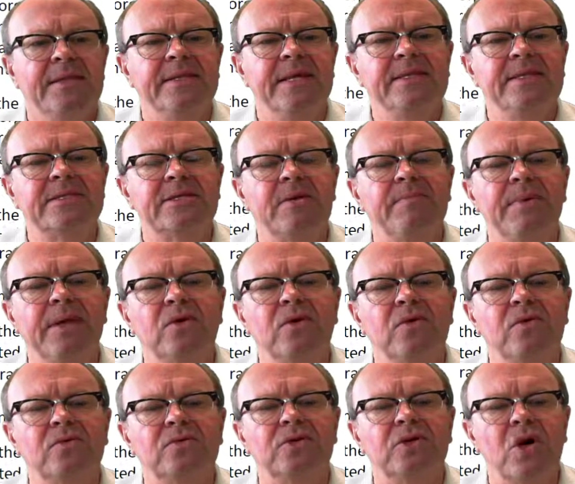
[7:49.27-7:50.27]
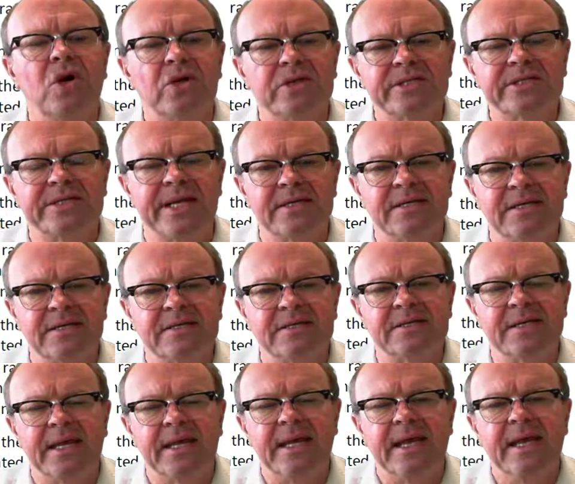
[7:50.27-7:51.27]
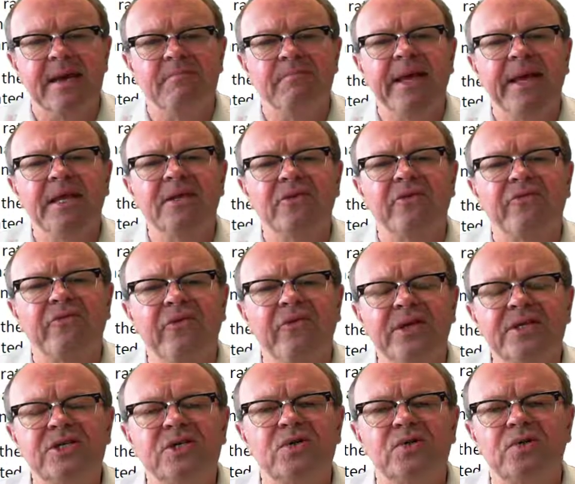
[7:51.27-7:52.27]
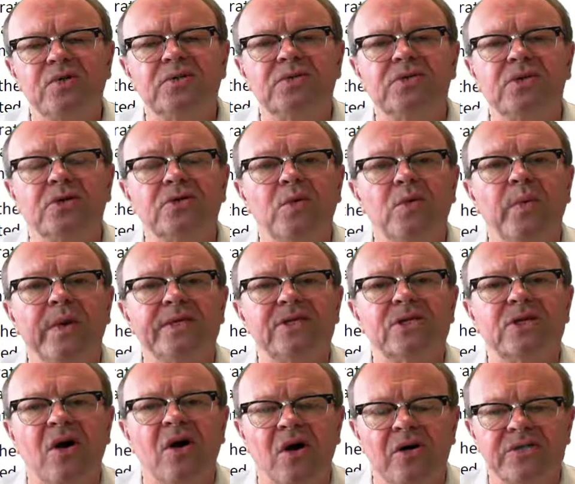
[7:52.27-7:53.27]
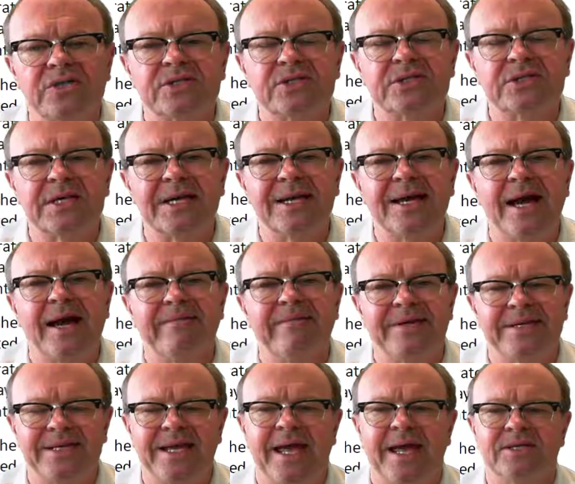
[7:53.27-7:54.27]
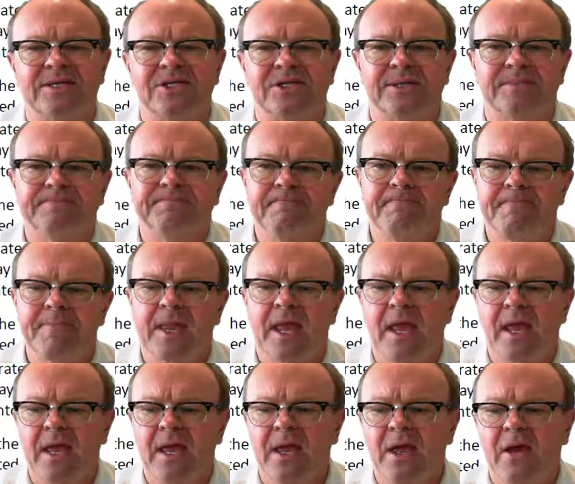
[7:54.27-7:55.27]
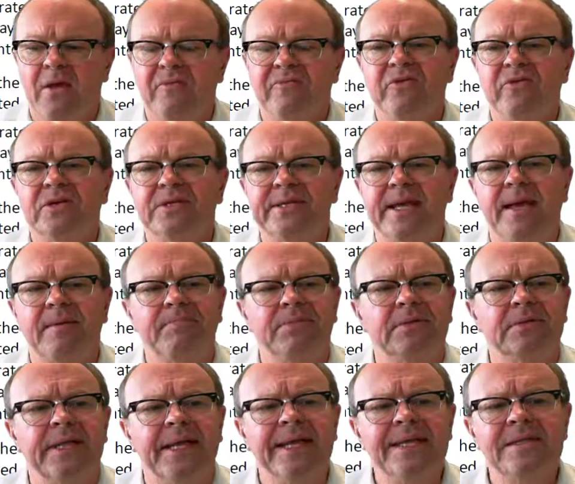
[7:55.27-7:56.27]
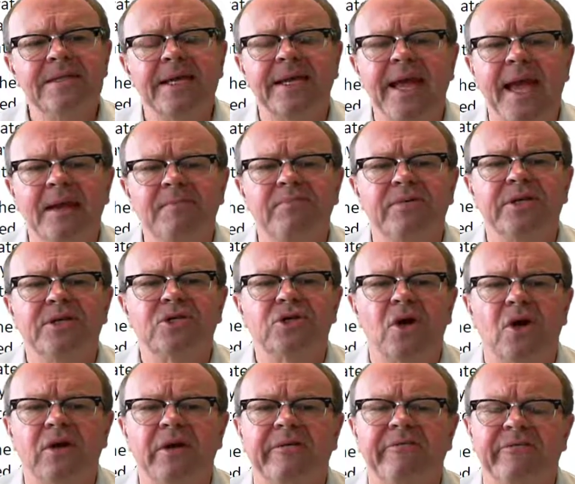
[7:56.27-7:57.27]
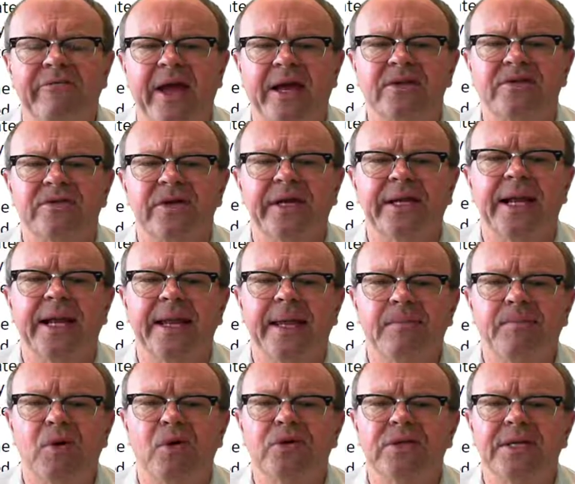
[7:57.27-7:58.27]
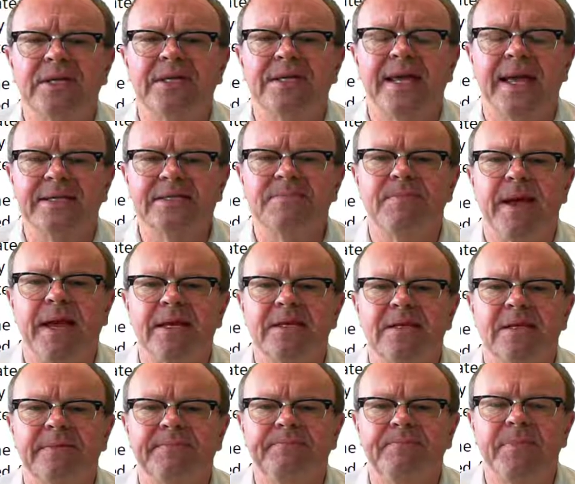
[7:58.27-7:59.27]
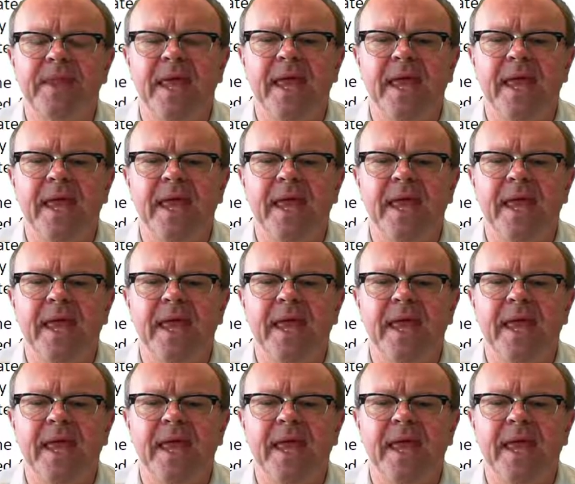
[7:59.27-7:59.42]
These can be called cost centres, being the fridge doors onto which costs are attached. For example, in the Cadbury chocolate factory at Claremont in Tasmania,